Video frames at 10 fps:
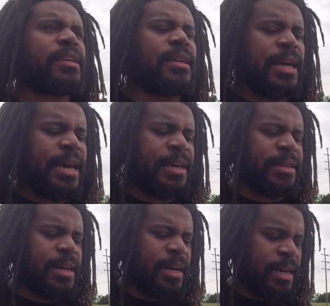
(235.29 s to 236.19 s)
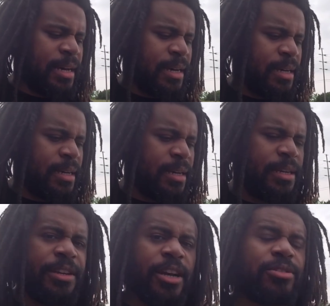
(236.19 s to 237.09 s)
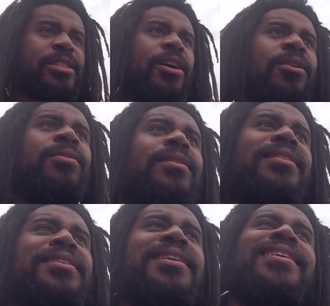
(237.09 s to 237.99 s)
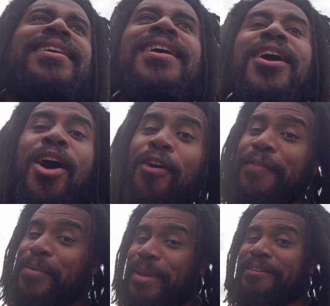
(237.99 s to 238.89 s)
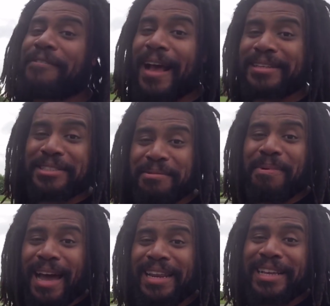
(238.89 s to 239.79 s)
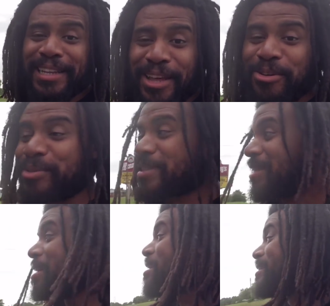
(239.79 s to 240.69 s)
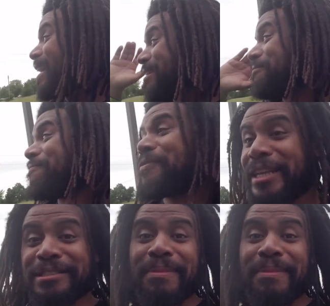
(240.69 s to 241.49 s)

And, you know, so hopefully we can find somebody close that can fix